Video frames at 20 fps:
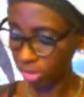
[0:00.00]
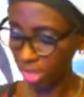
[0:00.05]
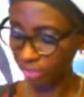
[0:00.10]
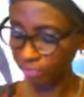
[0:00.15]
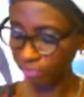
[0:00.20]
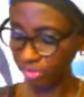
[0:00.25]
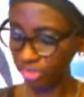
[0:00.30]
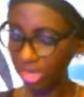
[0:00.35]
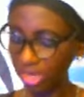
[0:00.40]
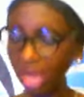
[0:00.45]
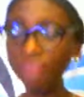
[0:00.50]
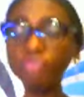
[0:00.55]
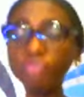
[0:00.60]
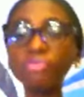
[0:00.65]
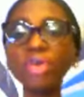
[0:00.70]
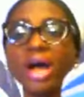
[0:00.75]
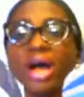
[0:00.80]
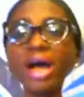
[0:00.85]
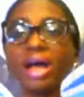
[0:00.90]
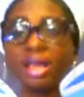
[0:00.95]
Ephesians
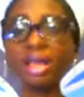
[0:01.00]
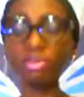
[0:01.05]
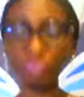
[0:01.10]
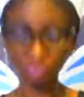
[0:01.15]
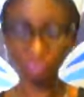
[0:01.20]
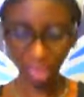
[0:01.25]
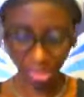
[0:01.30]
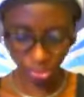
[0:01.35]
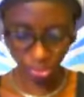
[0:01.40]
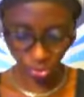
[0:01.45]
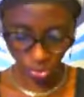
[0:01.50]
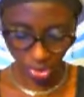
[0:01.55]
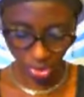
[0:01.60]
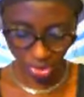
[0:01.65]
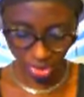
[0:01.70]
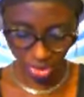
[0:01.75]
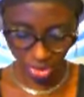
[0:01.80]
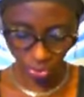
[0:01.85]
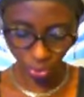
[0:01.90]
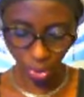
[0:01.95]
5 verse
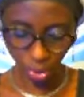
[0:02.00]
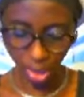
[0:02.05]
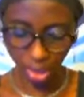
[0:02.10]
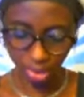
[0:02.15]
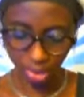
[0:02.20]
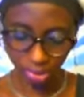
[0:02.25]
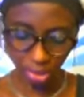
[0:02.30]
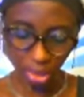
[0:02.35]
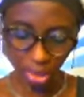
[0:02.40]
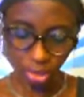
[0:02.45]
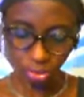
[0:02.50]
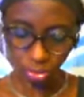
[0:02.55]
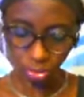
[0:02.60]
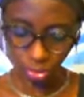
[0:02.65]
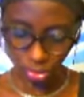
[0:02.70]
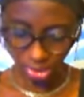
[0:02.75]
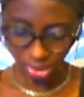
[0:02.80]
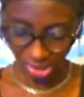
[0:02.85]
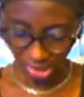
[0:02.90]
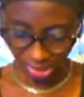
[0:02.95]
21 to
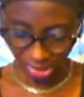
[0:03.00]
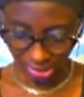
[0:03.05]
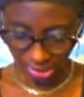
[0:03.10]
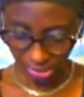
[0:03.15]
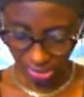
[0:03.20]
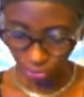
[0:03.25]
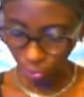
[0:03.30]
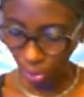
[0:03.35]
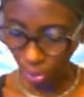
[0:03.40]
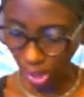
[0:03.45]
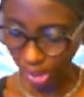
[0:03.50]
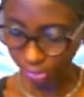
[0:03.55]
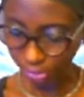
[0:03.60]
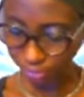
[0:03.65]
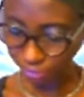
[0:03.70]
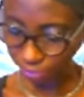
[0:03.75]
31.